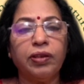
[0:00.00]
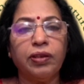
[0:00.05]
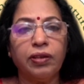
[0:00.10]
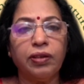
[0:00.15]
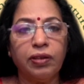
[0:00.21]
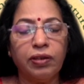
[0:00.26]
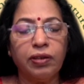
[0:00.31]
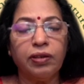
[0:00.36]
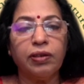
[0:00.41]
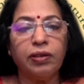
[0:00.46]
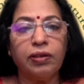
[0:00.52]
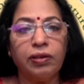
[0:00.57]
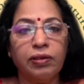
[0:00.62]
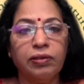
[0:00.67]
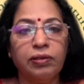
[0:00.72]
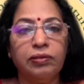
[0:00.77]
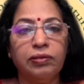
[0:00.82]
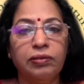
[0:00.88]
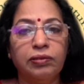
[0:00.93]

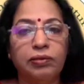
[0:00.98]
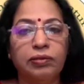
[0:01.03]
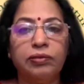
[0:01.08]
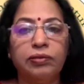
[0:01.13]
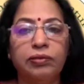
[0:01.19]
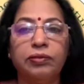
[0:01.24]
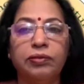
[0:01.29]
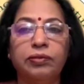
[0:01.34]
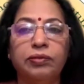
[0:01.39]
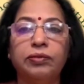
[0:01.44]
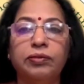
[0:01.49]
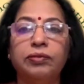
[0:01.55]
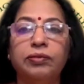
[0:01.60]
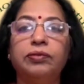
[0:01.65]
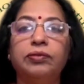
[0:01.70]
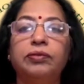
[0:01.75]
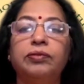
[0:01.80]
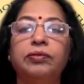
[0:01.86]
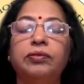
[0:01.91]

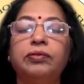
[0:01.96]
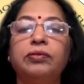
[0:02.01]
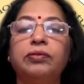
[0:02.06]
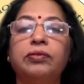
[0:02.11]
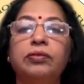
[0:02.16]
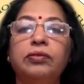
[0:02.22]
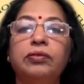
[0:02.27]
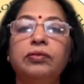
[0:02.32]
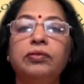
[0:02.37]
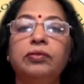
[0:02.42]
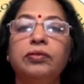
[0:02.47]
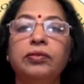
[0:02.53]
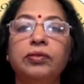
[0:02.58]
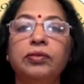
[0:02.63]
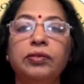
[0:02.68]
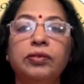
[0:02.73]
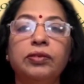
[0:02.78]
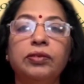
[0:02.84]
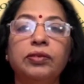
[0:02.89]

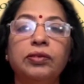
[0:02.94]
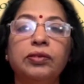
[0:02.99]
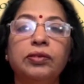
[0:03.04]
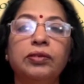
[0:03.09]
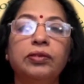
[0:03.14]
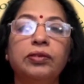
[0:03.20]
[no speech]